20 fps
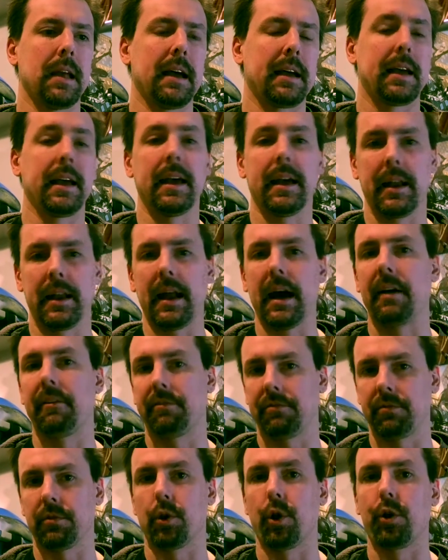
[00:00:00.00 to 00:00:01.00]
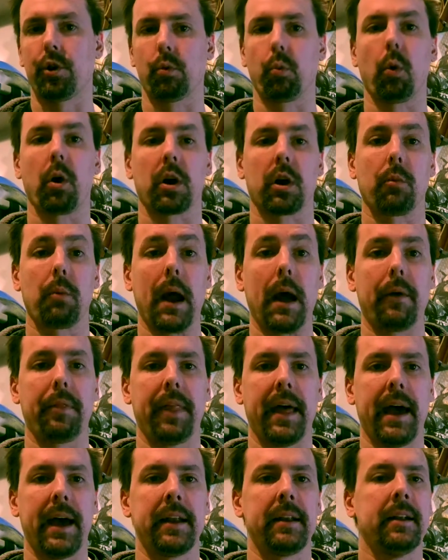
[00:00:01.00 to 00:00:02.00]
Again, I've learned to work around
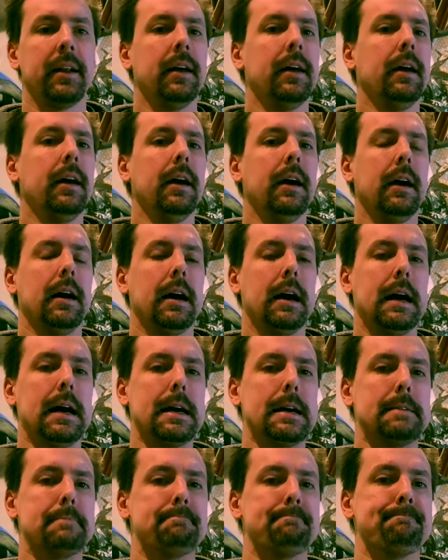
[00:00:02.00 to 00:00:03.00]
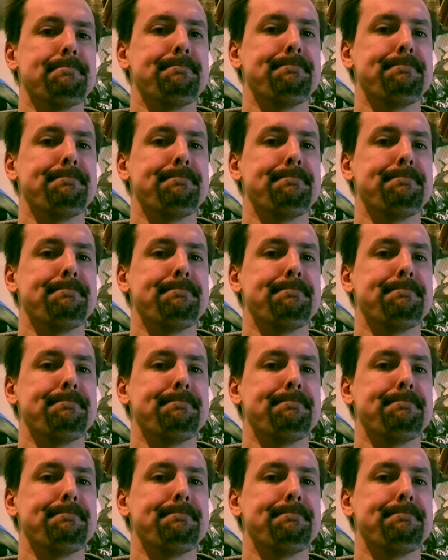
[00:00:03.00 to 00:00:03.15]
that. I